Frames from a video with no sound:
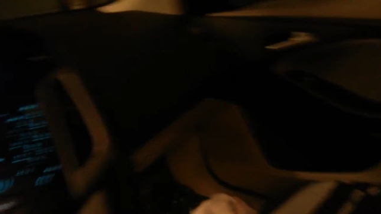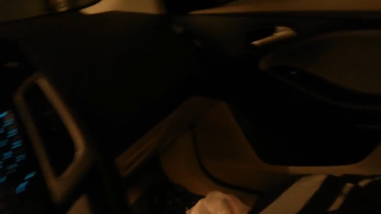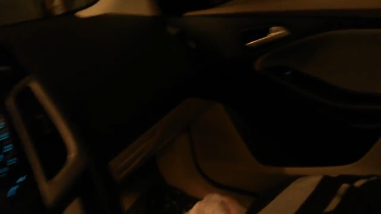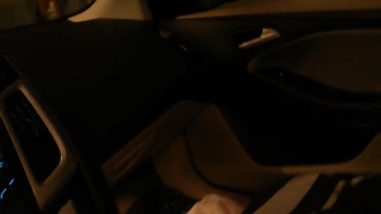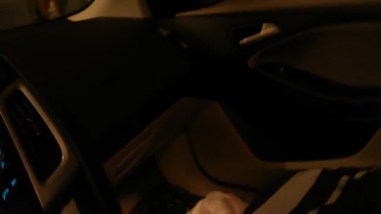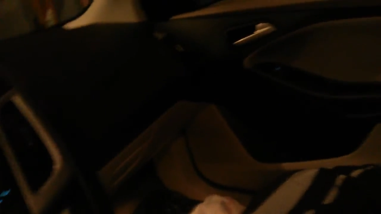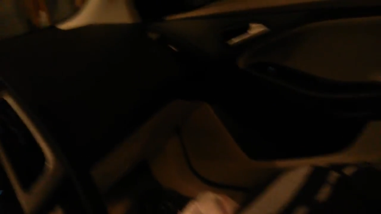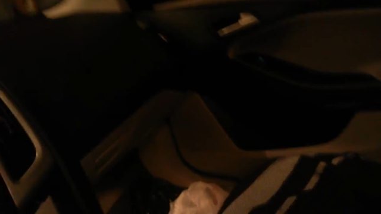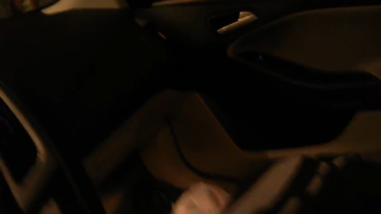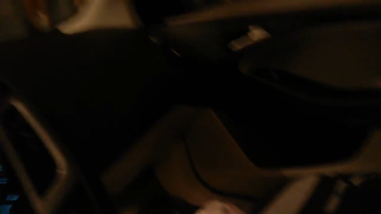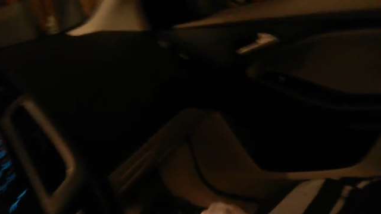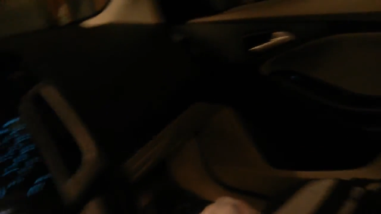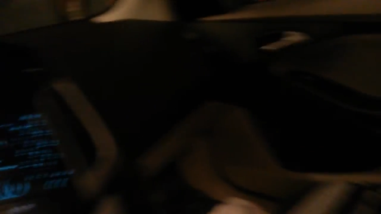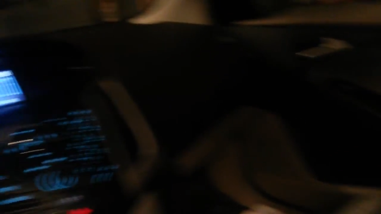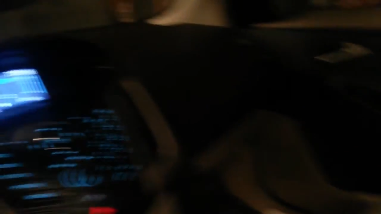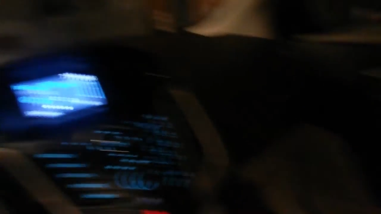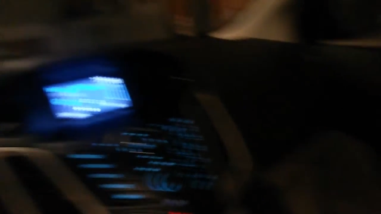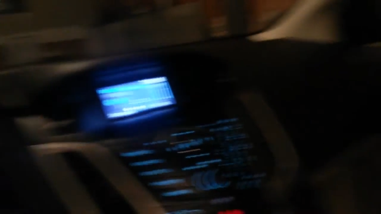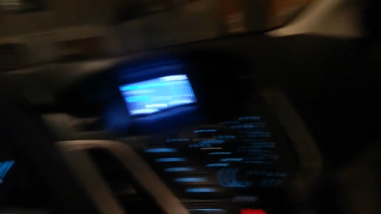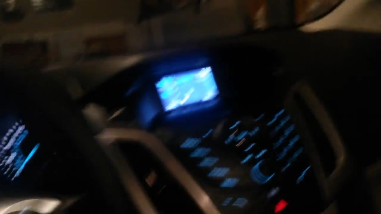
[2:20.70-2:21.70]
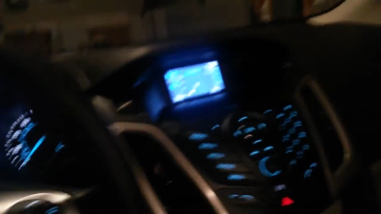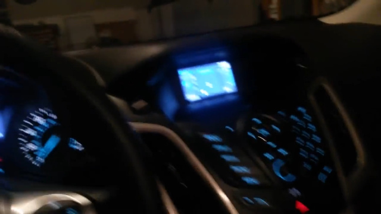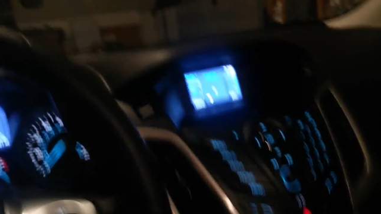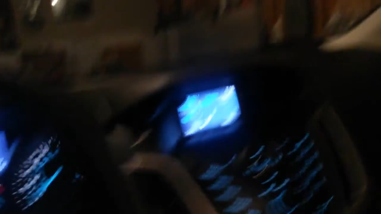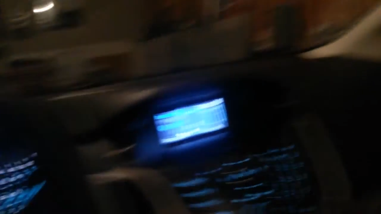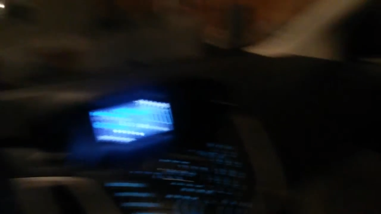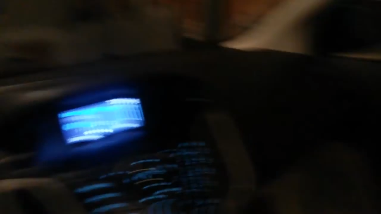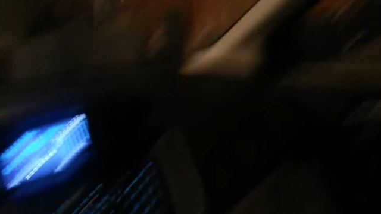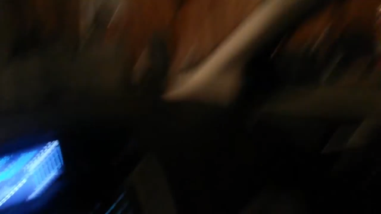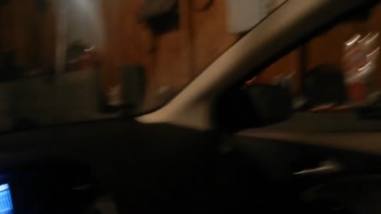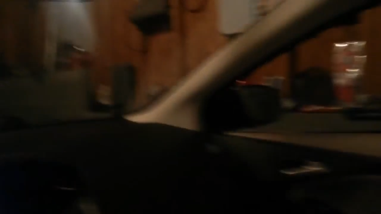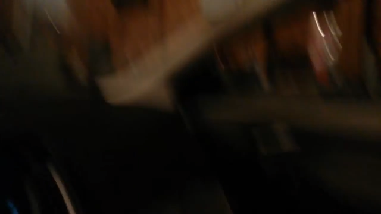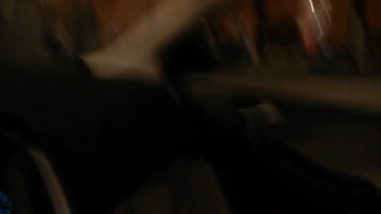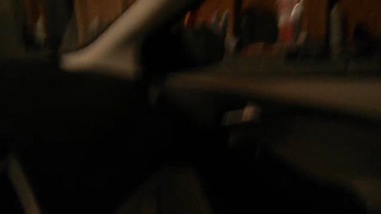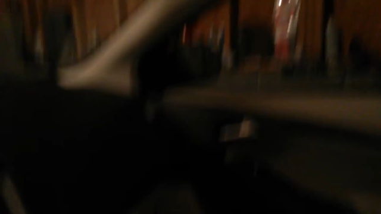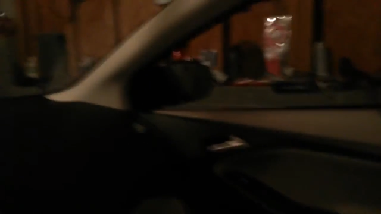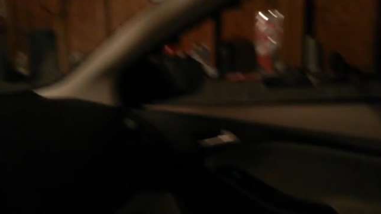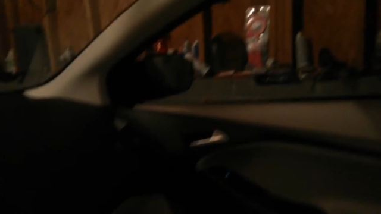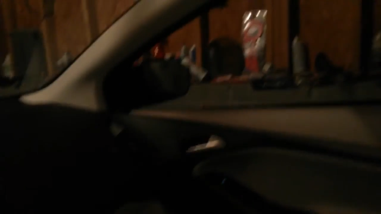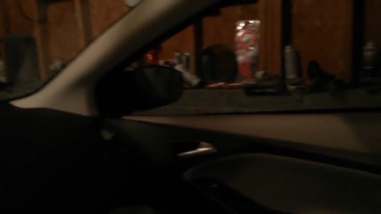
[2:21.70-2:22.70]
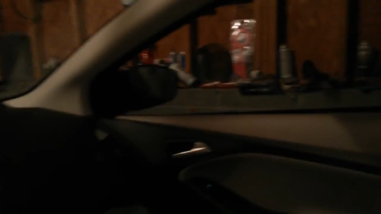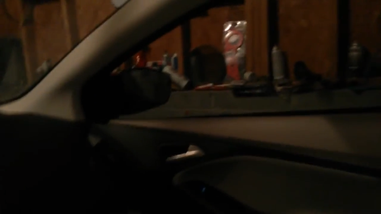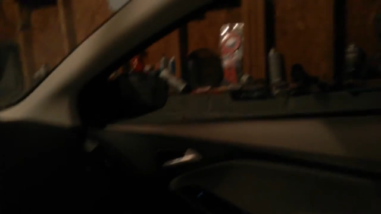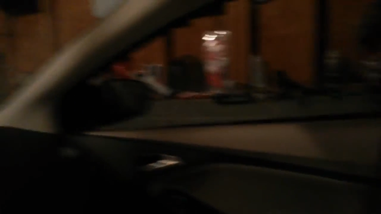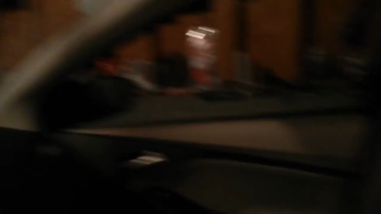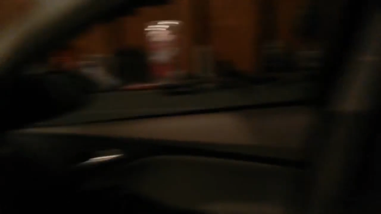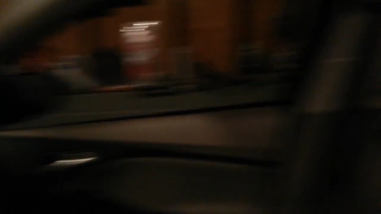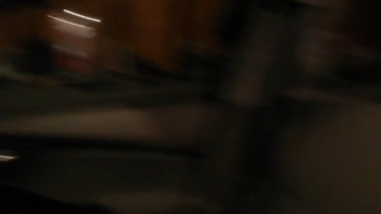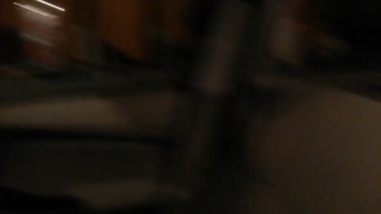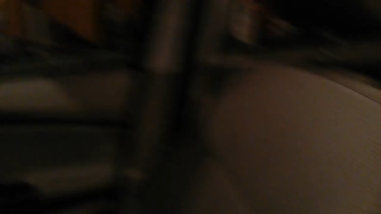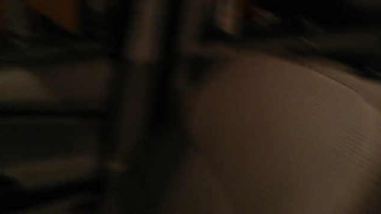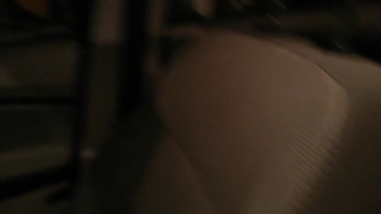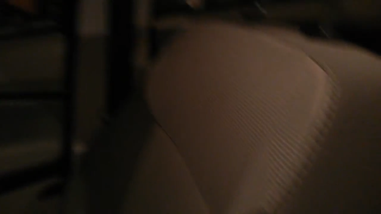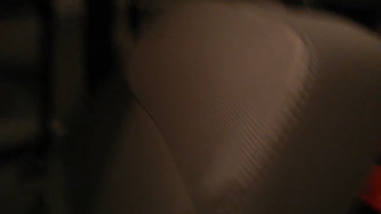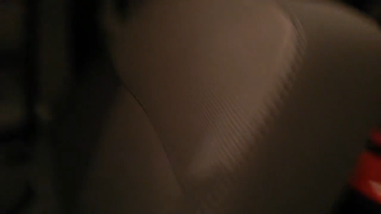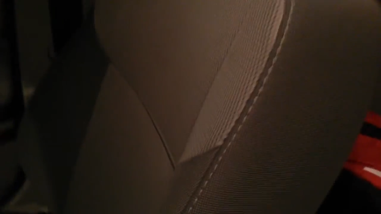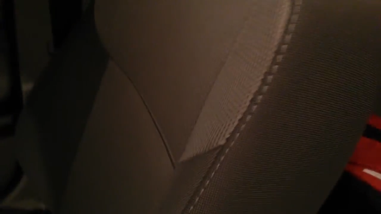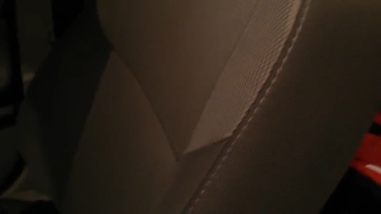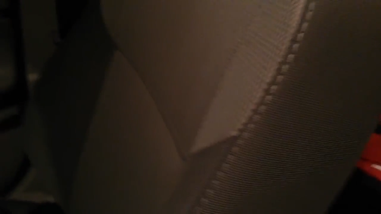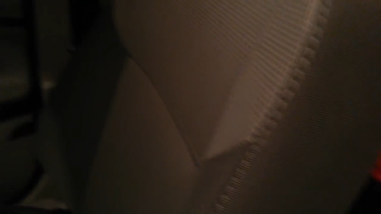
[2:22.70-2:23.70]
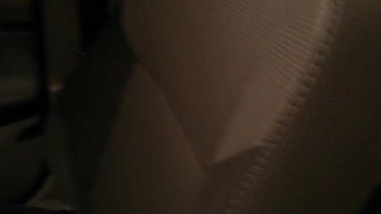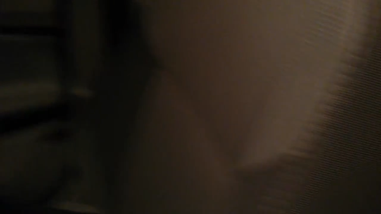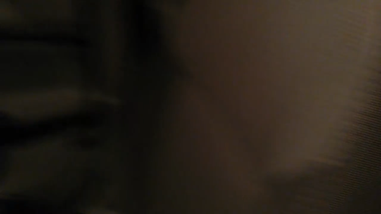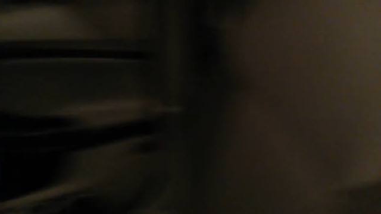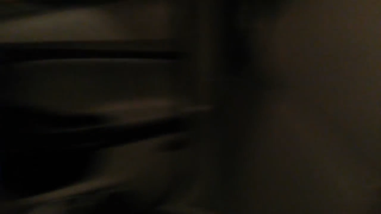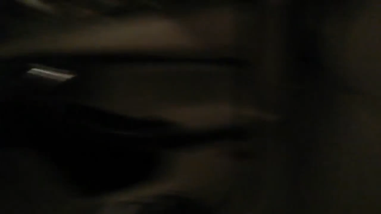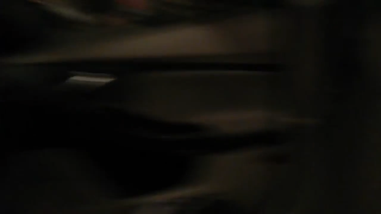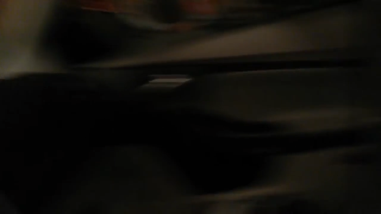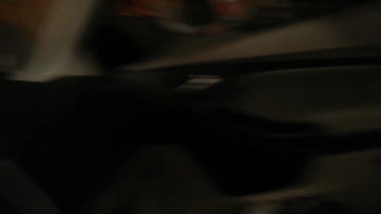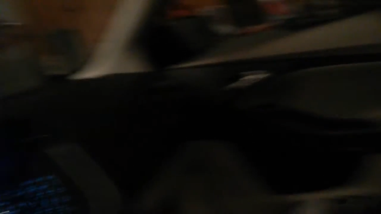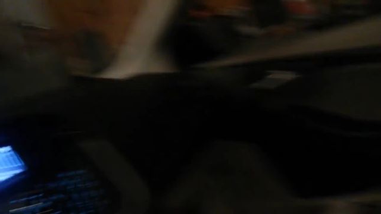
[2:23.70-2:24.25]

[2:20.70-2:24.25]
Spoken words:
Nobody's mouth can be seen.